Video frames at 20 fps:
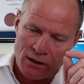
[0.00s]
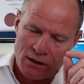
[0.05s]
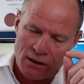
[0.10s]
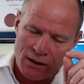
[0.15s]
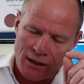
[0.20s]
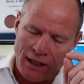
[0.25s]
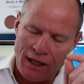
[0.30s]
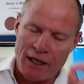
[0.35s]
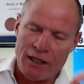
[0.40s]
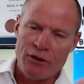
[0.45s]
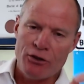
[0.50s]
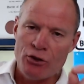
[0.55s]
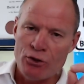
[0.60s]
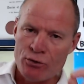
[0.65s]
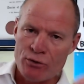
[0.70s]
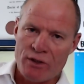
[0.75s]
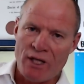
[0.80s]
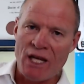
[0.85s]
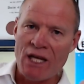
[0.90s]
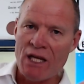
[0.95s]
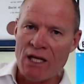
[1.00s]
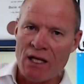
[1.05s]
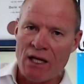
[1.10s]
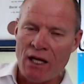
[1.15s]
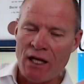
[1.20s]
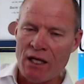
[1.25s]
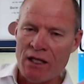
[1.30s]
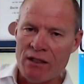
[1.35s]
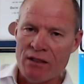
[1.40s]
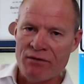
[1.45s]
can you take
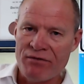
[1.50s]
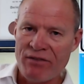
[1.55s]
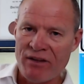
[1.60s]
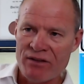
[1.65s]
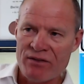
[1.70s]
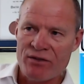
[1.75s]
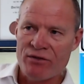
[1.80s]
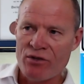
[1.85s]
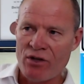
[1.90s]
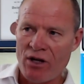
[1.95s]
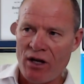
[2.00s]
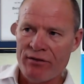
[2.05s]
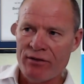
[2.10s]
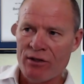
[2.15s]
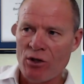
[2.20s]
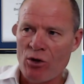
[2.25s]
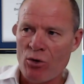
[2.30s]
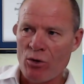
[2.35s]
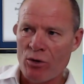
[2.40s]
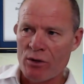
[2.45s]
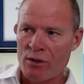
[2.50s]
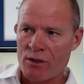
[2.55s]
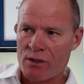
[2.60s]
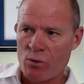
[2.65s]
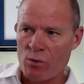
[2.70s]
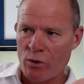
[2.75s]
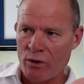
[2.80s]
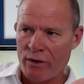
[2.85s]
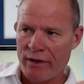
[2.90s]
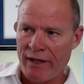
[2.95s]
a defensive driving course?
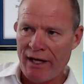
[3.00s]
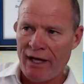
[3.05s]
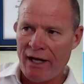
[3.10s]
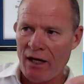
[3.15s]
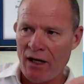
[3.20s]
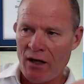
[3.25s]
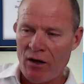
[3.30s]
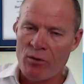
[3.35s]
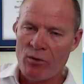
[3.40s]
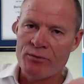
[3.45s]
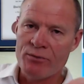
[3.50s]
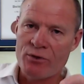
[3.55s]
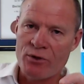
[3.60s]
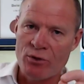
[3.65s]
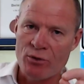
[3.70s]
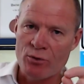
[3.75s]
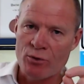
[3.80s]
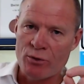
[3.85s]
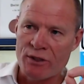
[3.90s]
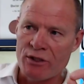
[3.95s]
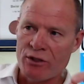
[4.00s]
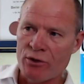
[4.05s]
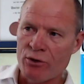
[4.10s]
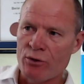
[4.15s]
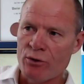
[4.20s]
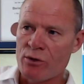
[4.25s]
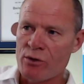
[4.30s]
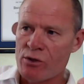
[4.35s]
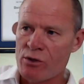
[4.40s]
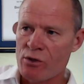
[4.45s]
Will that help to
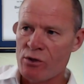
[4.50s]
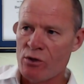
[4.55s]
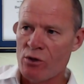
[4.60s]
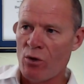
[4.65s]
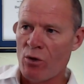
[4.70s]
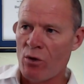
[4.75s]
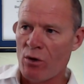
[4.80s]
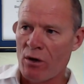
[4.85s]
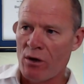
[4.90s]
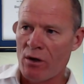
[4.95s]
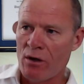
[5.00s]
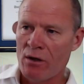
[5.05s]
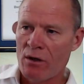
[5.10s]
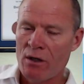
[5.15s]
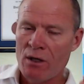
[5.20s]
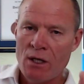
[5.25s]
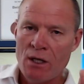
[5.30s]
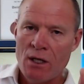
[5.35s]
reduce your